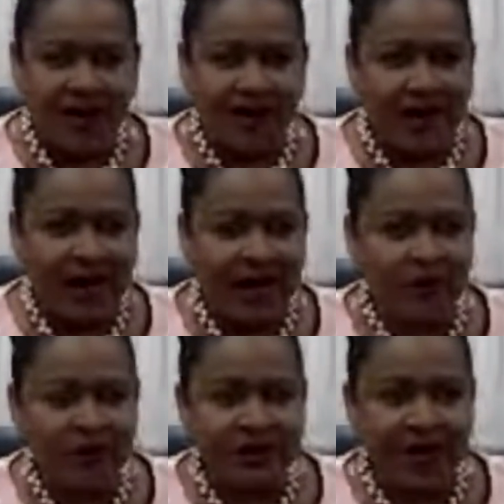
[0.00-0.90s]
and I
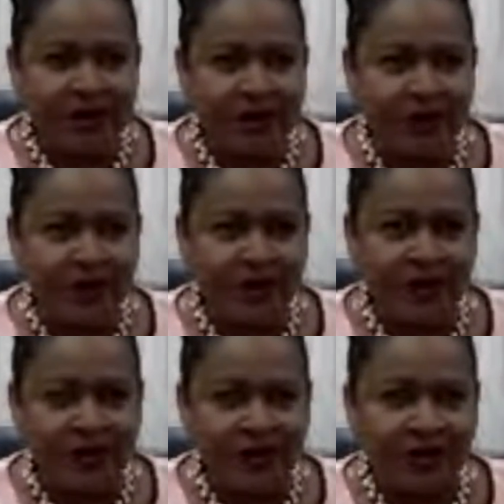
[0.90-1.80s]
could stand up
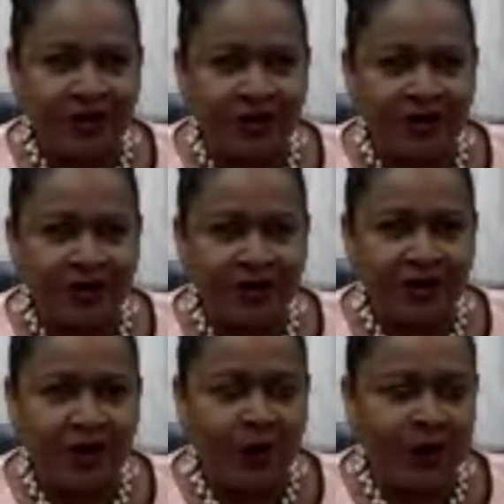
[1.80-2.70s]
in the
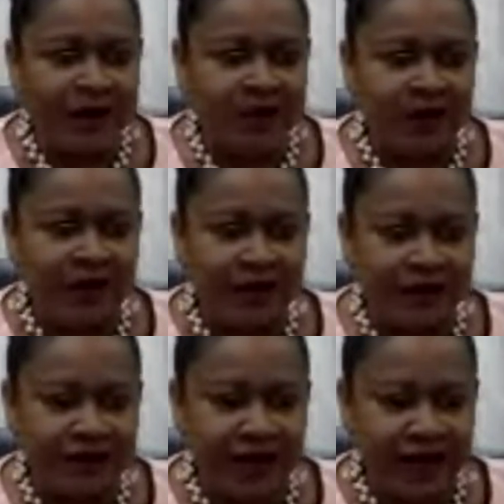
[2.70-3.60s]
law lecture
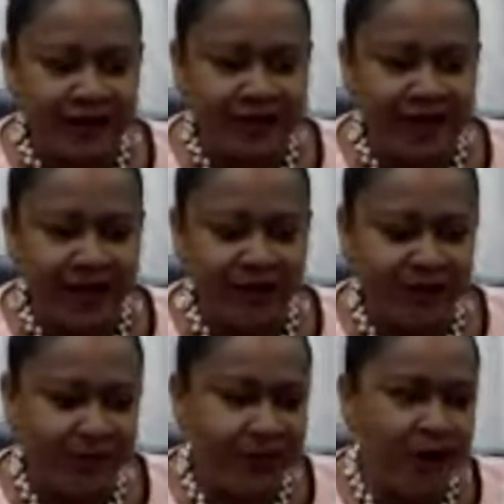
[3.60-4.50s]
theater at the time
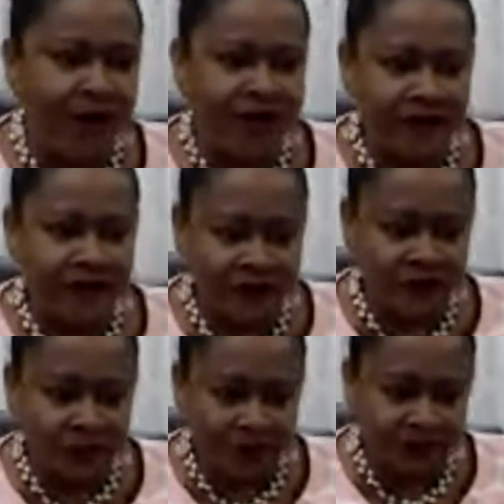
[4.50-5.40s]
with 300
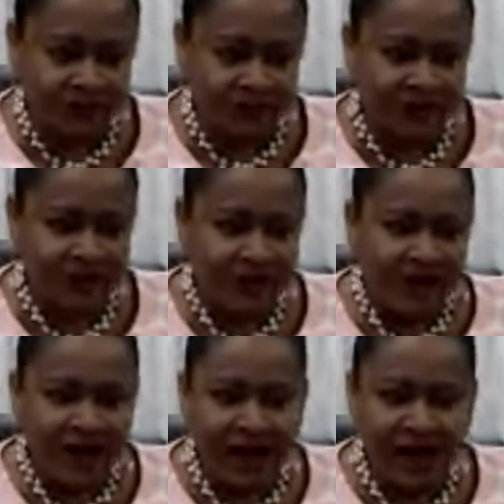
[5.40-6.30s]
students
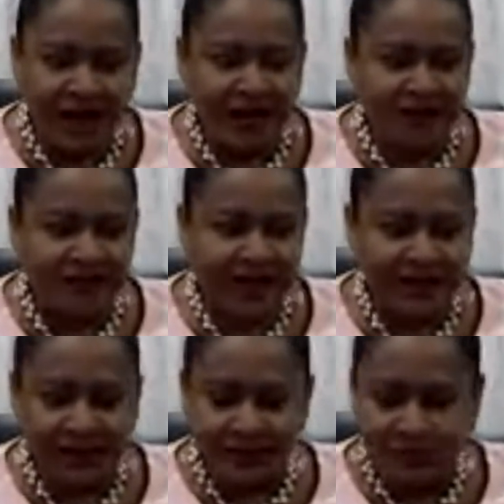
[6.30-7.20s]
and
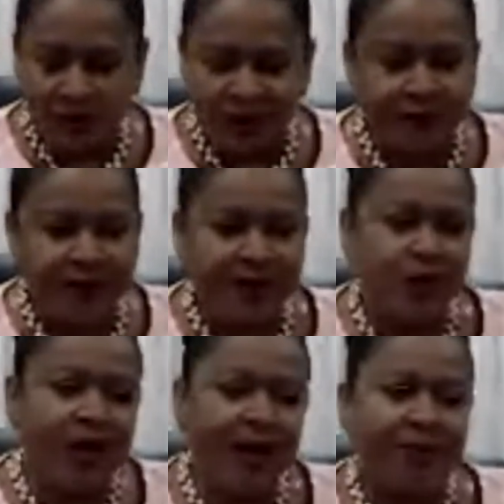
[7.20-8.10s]
stand at the bottom and they
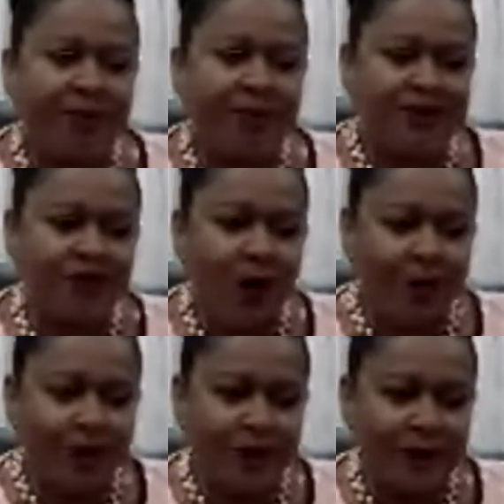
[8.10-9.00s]
would hear me at the
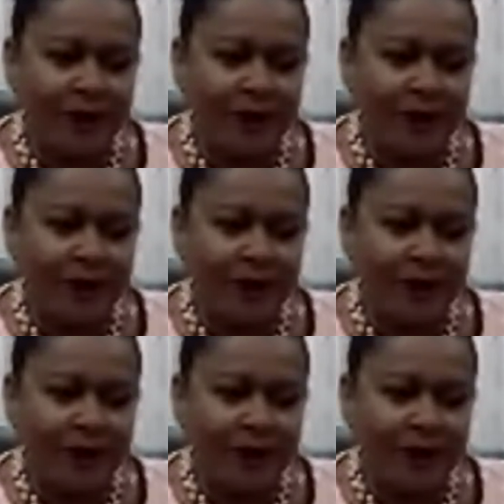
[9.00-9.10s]
top.